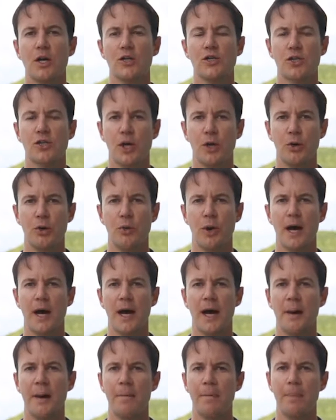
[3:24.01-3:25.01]
So,
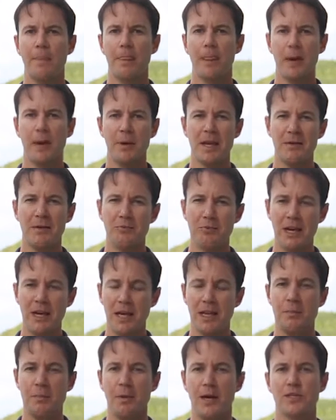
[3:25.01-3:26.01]
I mean,
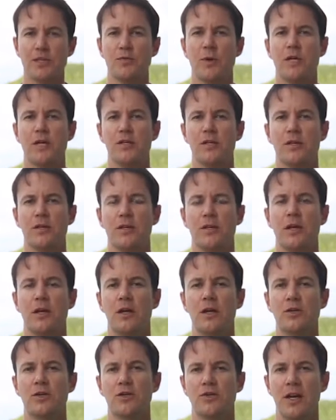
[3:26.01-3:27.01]
really the best way to
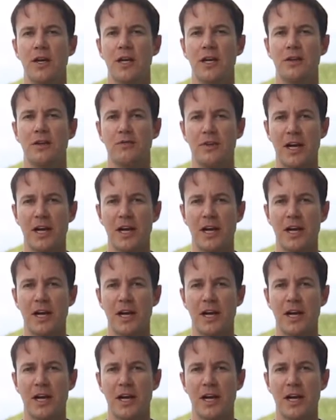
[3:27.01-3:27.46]
learn trading is